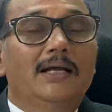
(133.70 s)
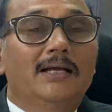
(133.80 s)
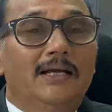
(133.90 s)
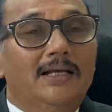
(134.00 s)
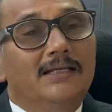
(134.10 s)

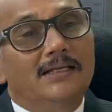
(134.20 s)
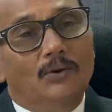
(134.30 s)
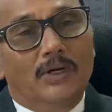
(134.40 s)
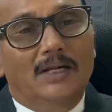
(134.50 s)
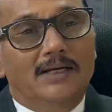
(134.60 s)
he
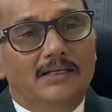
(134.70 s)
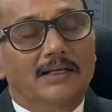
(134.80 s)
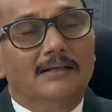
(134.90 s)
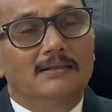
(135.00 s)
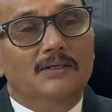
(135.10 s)
wrote a
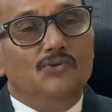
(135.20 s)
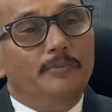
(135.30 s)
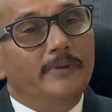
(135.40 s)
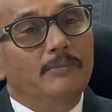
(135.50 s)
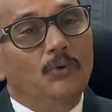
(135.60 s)
letter that
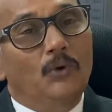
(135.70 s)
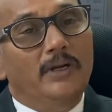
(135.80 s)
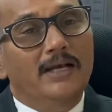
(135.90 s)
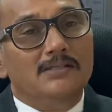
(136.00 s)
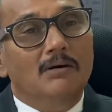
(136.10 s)
Supreme Court
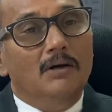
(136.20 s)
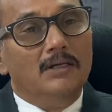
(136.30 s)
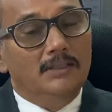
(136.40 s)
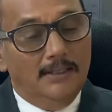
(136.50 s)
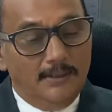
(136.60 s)
has got
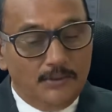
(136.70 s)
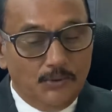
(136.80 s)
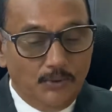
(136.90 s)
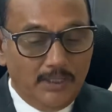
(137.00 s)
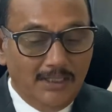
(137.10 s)

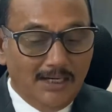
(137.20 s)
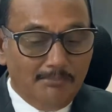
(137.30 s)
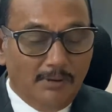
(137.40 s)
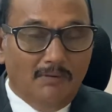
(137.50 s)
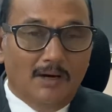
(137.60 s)
duty and
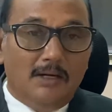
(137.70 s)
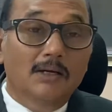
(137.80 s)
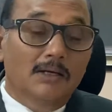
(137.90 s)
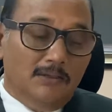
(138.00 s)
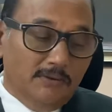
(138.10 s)

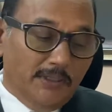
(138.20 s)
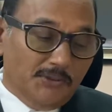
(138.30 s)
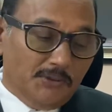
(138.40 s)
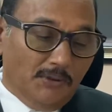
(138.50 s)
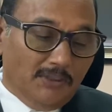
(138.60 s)
power to
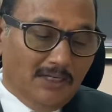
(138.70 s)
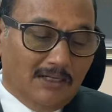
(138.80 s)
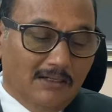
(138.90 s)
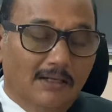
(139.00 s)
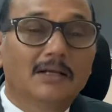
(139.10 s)
ensure
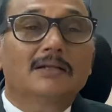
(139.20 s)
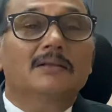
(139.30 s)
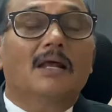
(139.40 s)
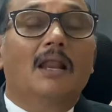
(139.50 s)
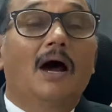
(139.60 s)
that
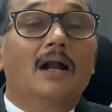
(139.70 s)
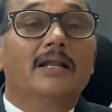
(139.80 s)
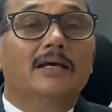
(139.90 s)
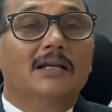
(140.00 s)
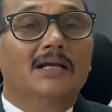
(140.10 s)
the law
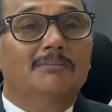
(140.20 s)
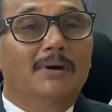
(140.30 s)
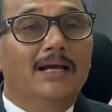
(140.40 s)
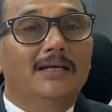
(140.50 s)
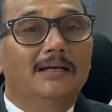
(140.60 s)
declared
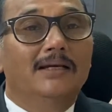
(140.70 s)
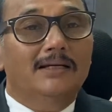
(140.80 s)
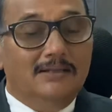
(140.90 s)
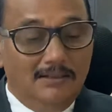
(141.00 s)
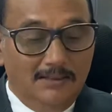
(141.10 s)
by
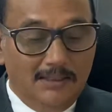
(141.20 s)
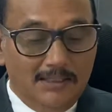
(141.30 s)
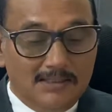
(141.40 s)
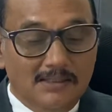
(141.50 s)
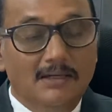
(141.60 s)
it
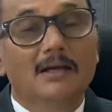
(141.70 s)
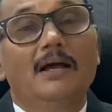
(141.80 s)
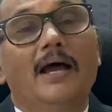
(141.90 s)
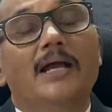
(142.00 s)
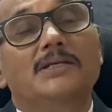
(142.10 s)
is
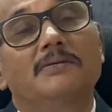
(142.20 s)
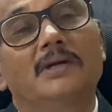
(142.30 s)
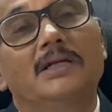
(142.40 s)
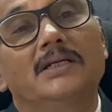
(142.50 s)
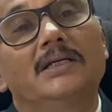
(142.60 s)

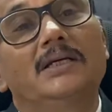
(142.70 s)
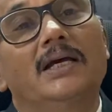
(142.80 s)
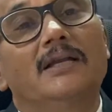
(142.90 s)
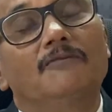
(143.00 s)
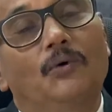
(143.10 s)
actually
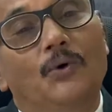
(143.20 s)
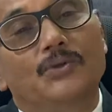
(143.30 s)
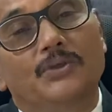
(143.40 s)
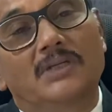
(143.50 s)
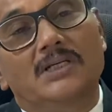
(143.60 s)

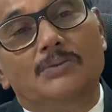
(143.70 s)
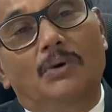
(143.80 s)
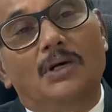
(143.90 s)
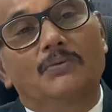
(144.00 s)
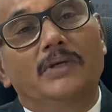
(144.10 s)
enforced. That's
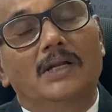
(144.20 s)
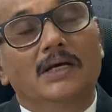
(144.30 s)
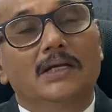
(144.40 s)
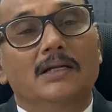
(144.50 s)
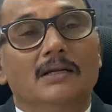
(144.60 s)
what we
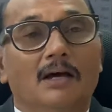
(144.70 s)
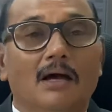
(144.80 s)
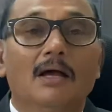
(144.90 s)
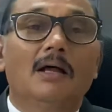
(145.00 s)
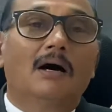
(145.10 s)
learn in
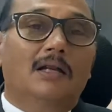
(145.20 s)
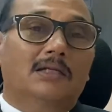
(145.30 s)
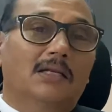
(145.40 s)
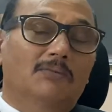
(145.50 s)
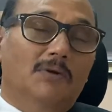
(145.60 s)

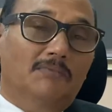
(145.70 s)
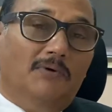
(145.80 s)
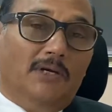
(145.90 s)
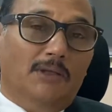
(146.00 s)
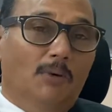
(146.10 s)
Article
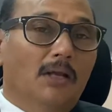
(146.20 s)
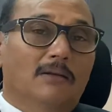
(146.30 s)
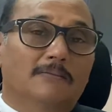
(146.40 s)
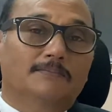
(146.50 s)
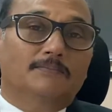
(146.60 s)

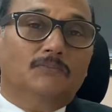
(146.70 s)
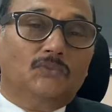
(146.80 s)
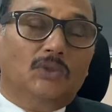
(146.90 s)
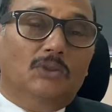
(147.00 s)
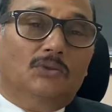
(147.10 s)
141.
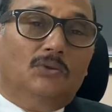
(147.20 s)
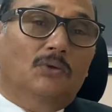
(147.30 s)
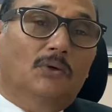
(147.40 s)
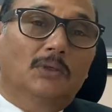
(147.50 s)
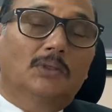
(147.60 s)

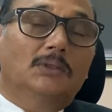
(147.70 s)
So